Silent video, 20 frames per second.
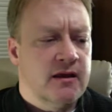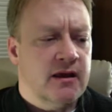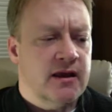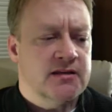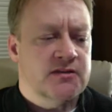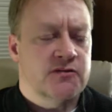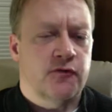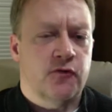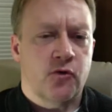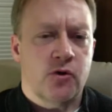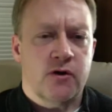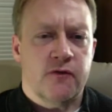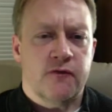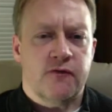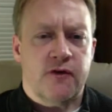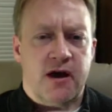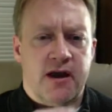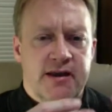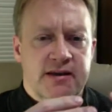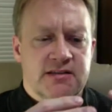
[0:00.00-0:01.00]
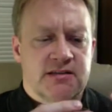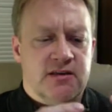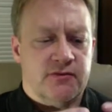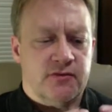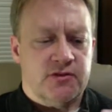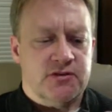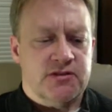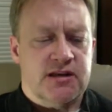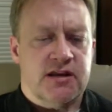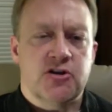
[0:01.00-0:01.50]
It's fortifying
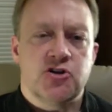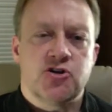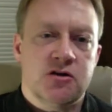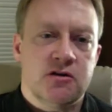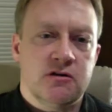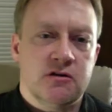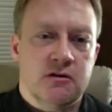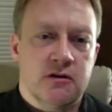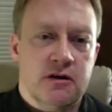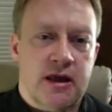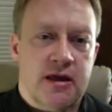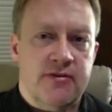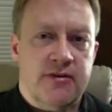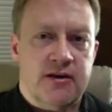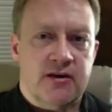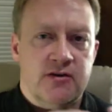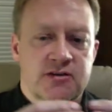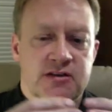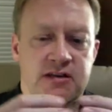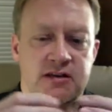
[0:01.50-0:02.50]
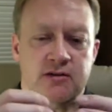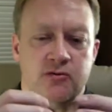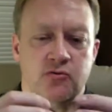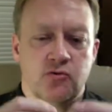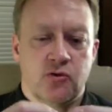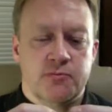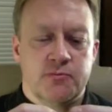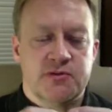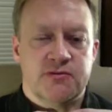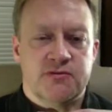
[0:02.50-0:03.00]
civilization, and then you see
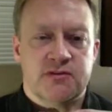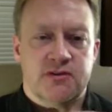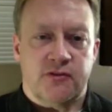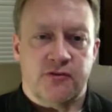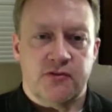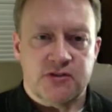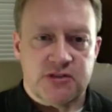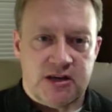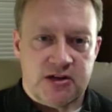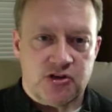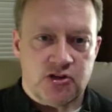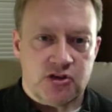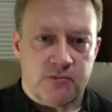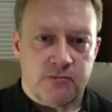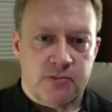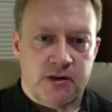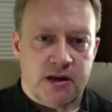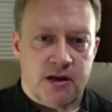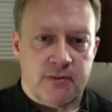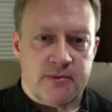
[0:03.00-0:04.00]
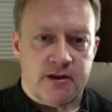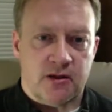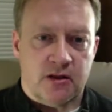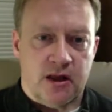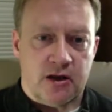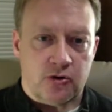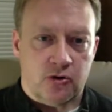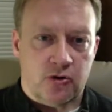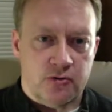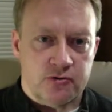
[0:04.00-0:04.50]
groups of civilization becoming a
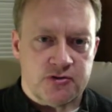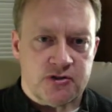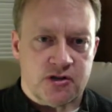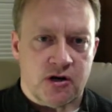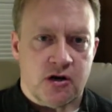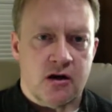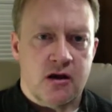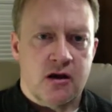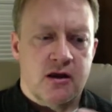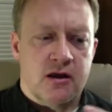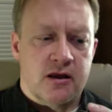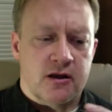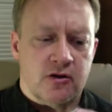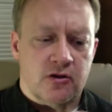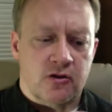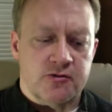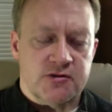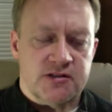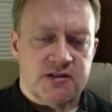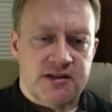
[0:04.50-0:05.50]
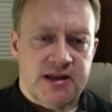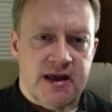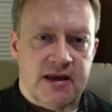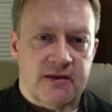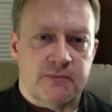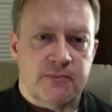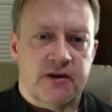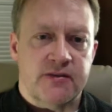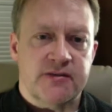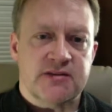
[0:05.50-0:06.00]
lot closer,
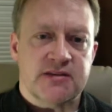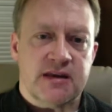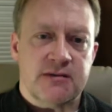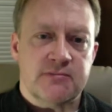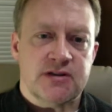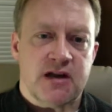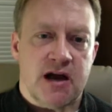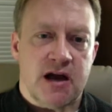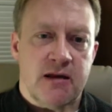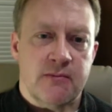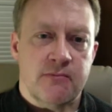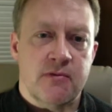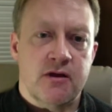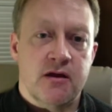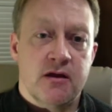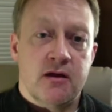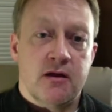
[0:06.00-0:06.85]
close-knit, but at the same time,